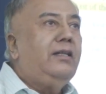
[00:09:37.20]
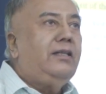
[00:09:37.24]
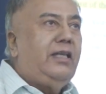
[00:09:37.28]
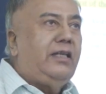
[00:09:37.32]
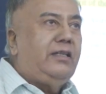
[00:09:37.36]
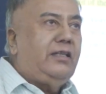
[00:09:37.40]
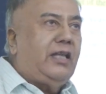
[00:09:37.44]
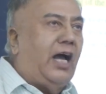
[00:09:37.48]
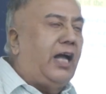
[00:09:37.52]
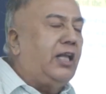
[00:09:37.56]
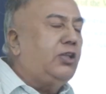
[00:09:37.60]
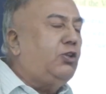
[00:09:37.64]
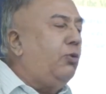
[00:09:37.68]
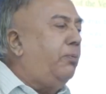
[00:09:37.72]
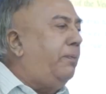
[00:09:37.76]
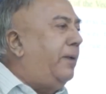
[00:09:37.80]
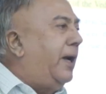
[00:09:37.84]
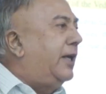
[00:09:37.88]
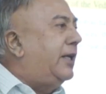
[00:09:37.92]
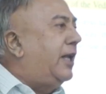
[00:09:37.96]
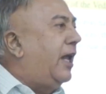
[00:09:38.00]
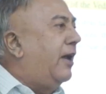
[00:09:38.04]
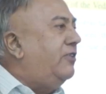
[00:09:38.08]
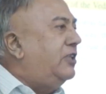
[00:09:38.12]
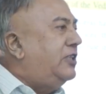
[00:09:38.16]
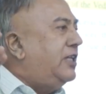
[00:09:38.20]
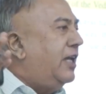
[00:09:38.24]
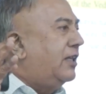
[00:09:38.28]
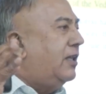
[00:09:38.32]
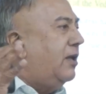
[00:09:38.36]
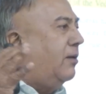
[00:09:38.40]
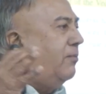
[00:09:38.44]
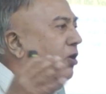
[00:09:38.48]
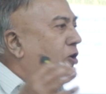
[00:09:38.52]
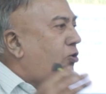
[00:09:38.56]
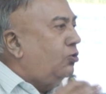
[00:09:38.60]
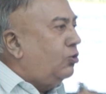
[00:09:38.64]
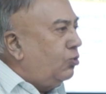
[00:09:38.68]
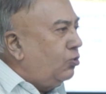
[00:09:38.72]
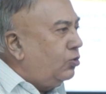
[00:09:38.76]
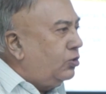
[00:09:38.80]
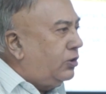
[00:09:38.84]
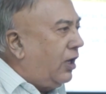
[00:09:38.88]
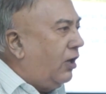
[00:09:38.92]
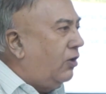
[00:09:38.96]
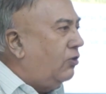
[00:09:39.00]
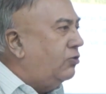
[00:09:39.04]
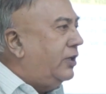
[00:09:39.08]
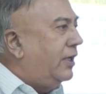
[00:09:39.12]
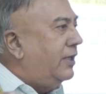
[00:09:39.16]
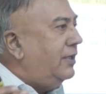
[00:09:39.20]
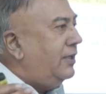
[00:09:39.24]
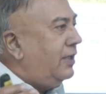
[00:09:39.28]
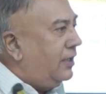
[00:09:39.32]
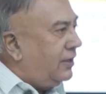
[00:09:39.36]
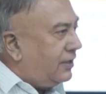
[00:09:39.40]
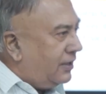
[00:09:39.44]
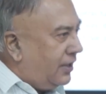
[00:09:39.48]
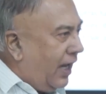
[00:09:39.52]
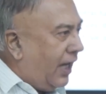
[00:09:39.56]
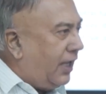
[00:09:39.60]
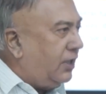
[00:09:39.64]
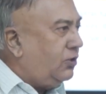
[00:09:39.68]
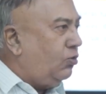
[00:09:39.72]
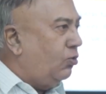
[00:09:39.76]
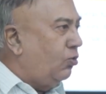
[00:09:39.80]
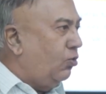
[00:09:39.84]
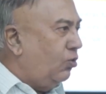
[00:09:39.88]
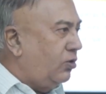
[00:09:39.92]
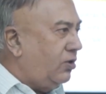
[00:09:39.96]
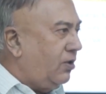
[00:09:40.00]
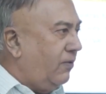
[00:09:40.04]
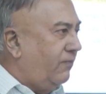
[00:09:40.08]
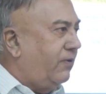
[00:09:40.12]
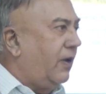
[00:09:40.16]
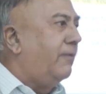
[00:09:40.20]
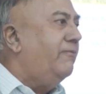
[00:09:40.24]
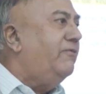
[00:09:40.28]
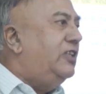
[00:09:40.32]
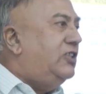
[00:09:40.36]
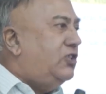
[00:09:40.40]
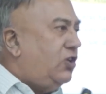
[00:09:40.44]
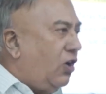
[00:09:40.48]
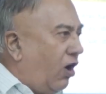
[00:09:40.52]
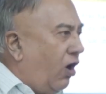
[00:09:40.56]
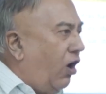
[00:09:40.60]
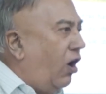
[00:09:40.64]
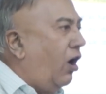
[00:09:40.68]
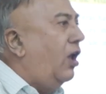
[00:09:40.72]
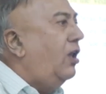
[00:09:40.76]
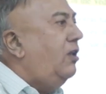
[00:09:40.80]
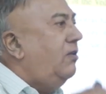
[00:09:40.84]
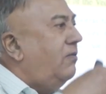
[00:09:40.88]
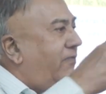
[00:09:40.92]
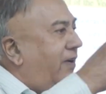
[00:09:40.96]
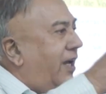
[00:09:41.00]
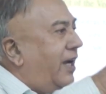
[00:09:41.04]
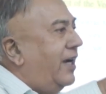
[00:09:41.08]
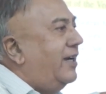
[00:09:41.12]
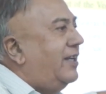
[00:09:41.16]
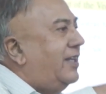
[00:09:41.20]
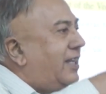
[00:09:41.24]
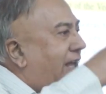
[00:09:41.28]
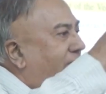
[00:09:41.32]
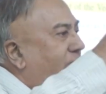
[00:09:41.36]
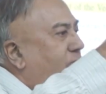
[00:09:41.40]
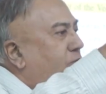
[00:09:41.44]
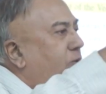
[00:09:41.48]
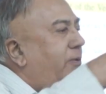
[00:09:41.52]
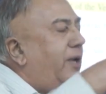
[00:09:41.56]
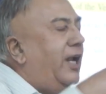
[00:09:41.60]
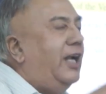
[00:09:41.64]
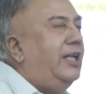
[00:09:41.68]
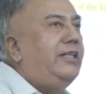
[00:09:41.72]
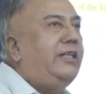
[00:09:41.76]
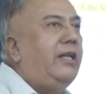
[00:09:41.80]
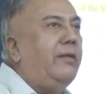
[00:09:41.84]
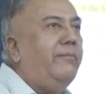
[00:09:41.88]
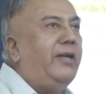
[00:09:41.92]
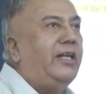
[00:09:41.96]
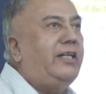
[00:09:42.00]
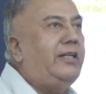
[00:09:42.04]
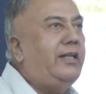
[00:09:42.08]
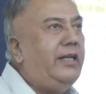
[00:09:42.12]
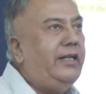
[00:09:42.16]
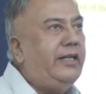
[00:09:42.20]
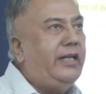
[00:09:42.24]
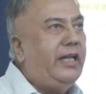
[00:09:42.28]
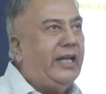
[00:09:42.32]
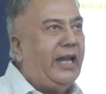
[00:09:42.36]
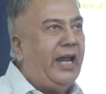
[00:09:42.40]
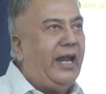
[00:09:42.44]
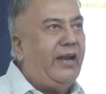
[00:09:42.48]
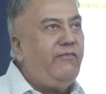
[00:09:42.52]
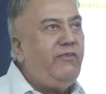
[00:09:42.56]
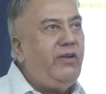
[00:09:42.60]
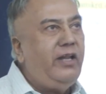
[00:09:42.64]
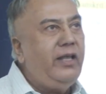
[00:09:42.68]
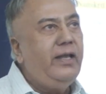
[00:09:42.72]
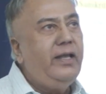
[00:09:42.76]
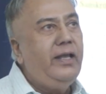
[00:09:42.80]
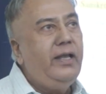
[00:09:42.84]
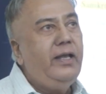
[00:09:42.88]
The Dhatu Pada, which has about 2,000 dhatus, from which all words have to be ultimately derived.